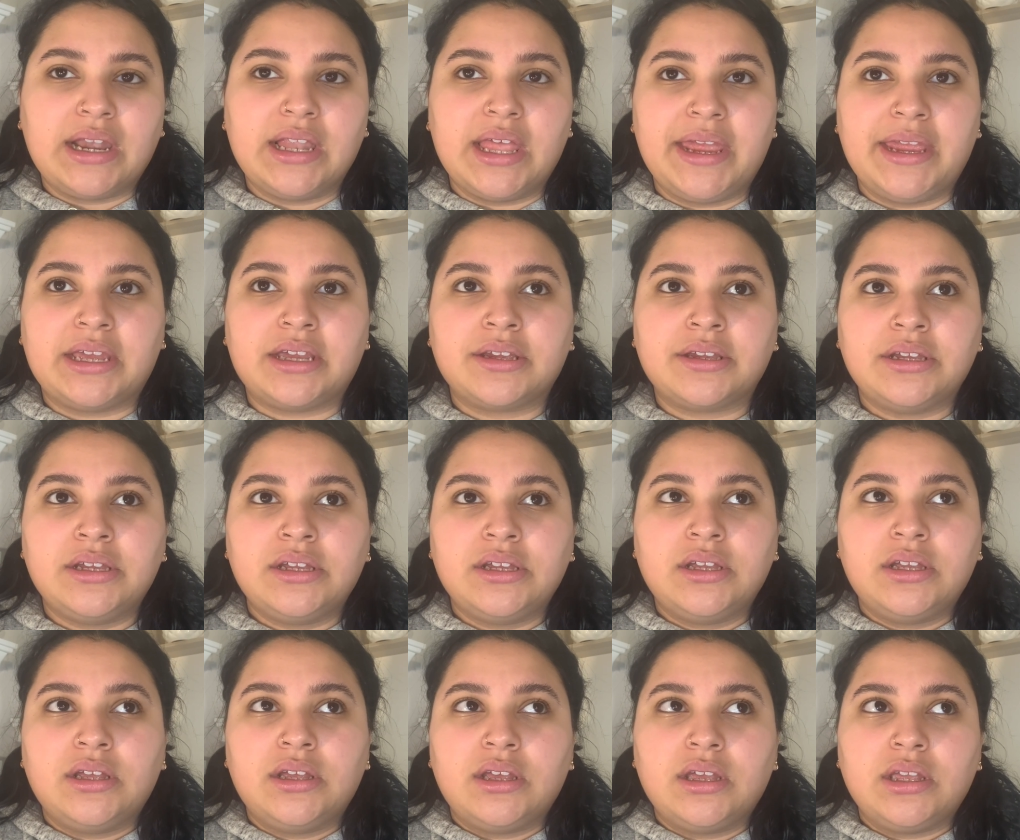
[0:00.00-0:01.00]
like
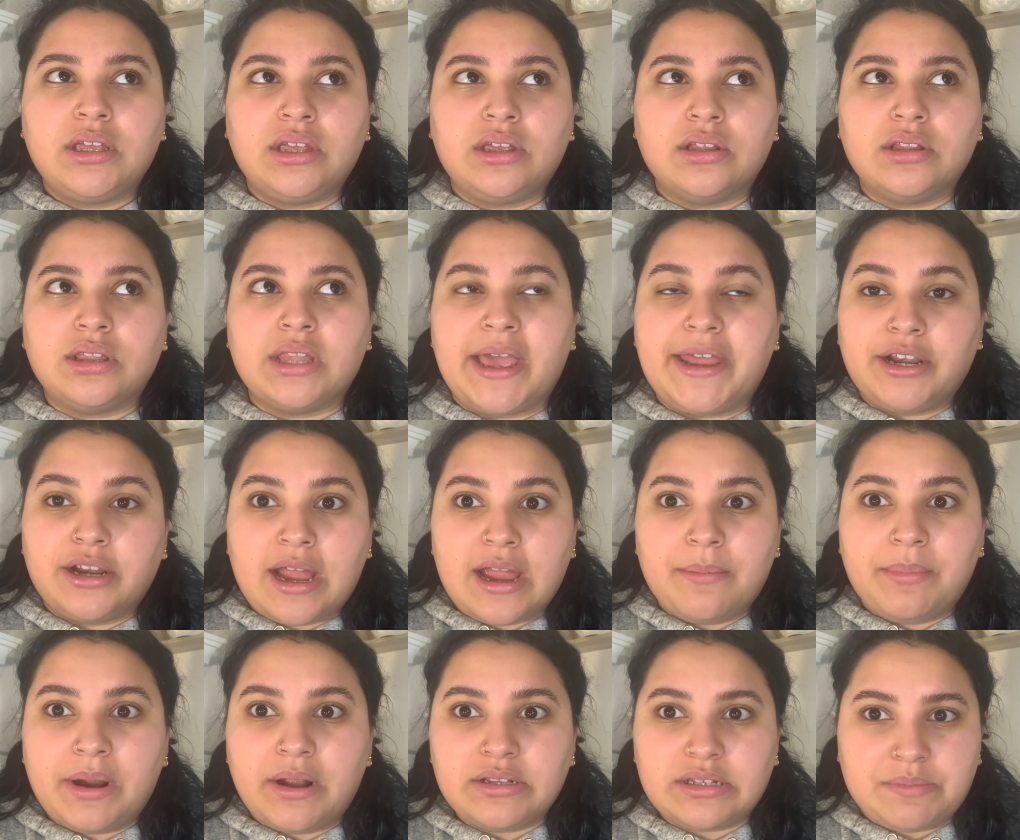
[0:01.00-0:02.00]
lighter
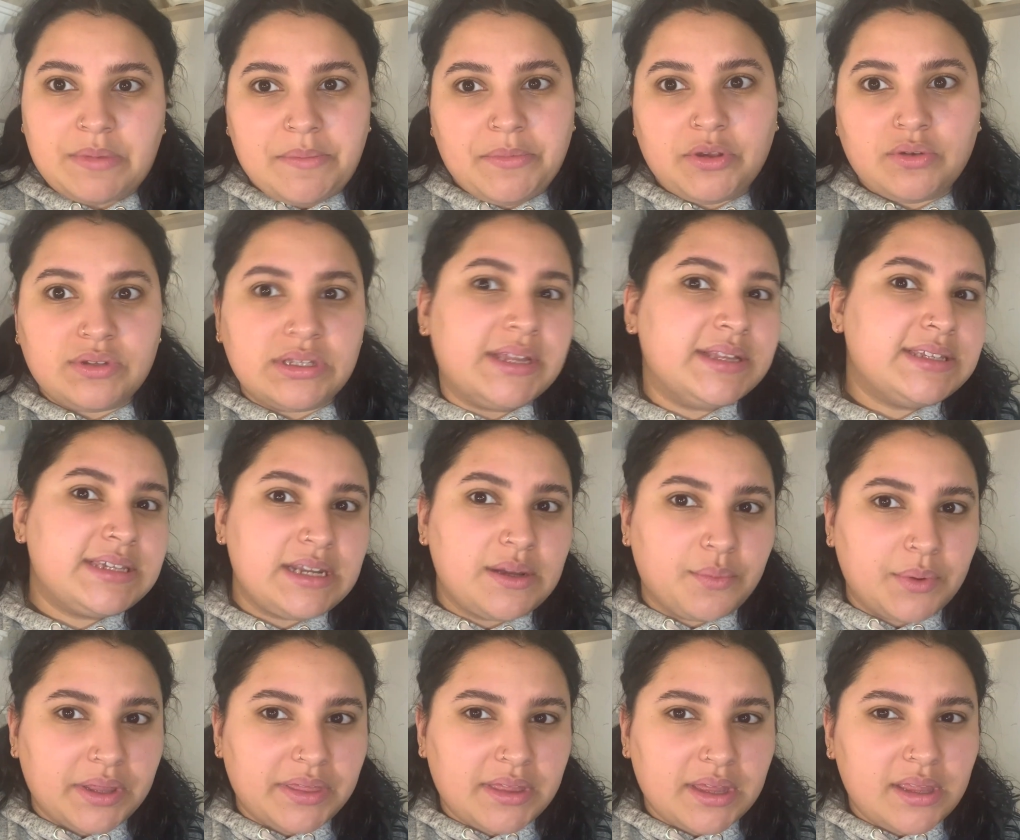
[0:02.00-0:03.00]
eyebrows and maybe you tinted it
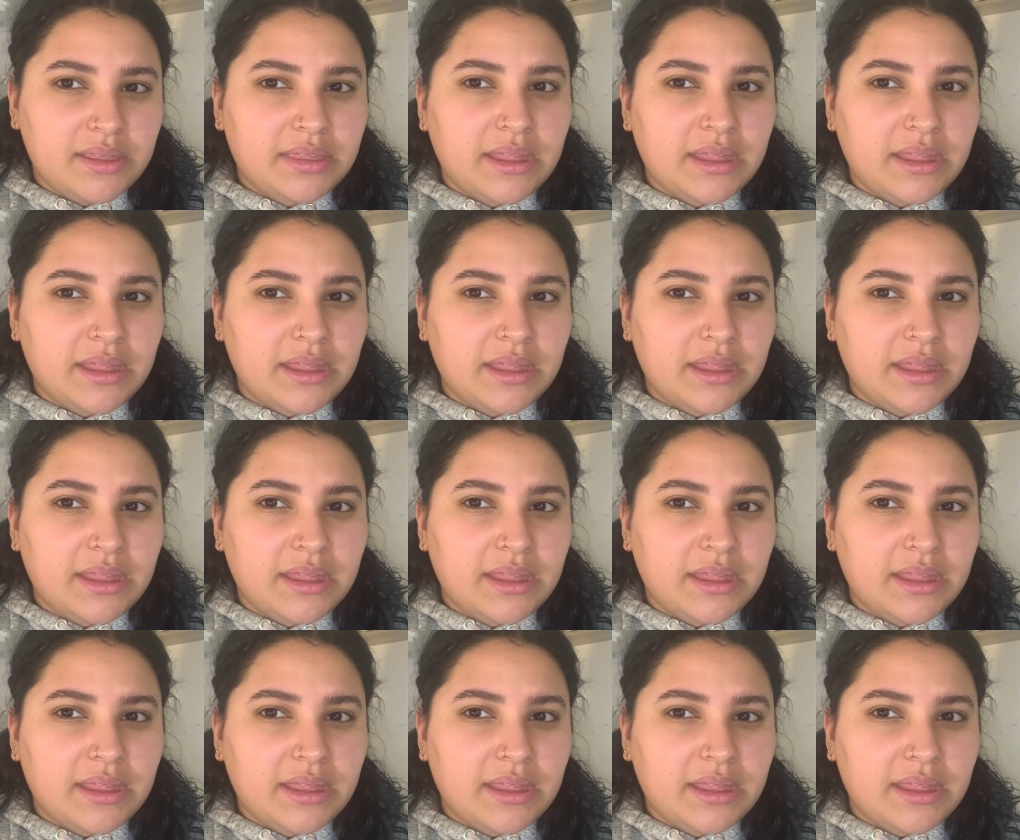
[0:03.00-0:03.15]
with it,